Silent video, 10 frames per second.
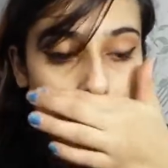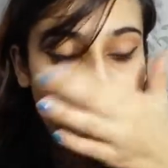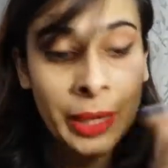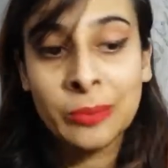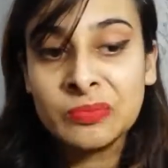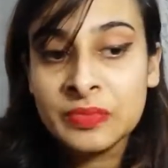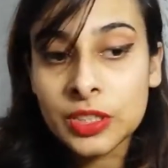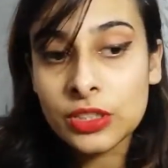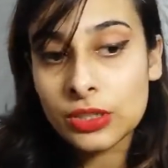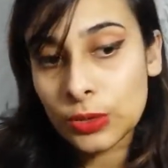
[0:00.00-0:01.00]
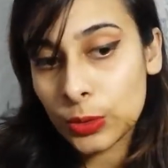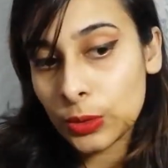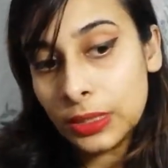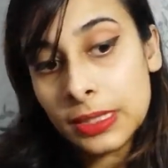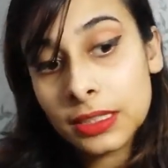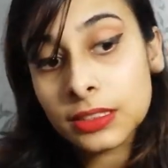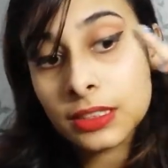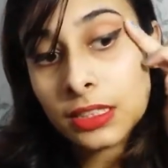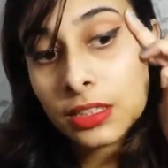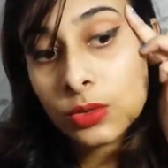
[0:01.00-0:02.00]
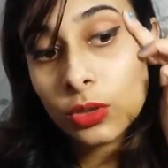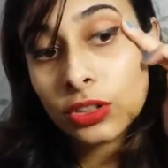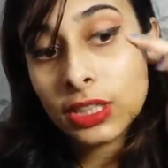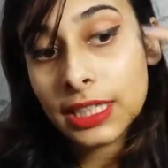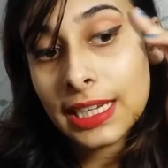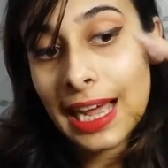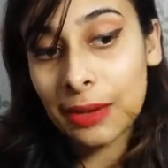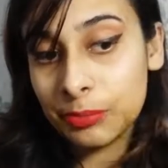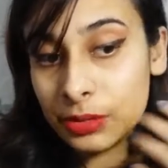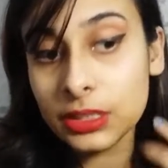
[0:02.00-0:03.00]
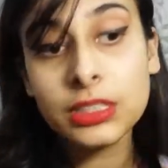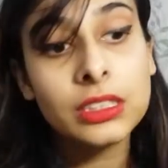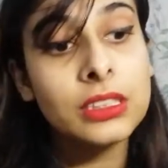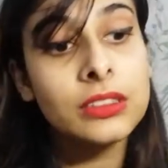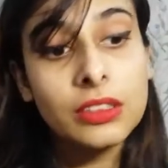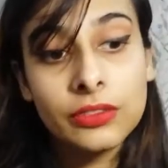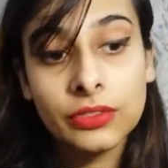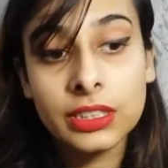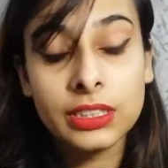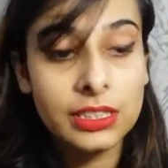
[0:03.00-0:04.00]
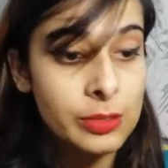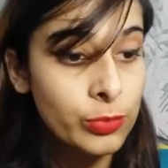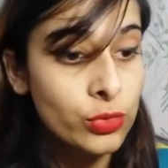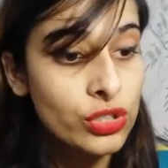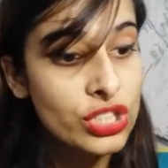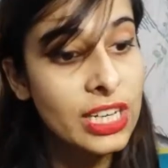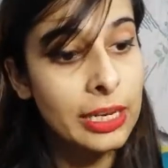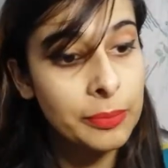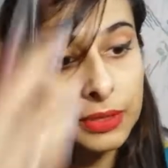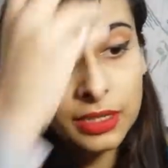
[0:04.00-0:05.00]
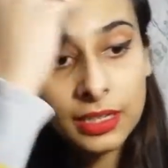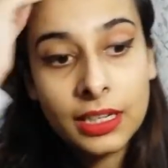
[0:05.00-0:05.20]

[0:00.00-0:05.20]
Okay, so this is what really happened with this spoon shape.